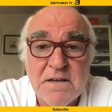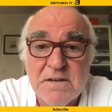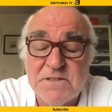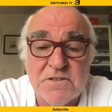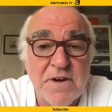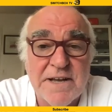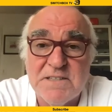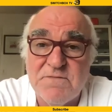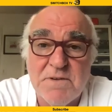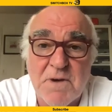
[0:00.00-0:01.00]
It's great.
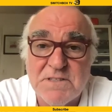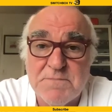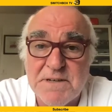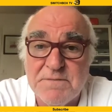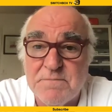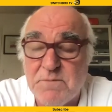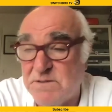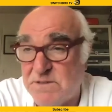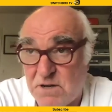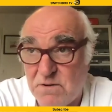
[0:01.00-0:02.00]
It reminds me of,
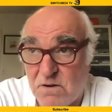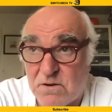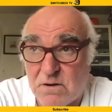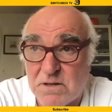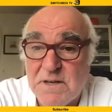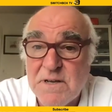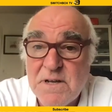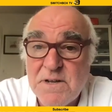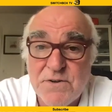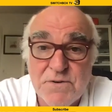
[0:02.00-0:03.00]
Hong Kong,
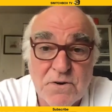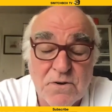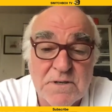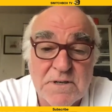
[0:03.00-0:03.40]
New York.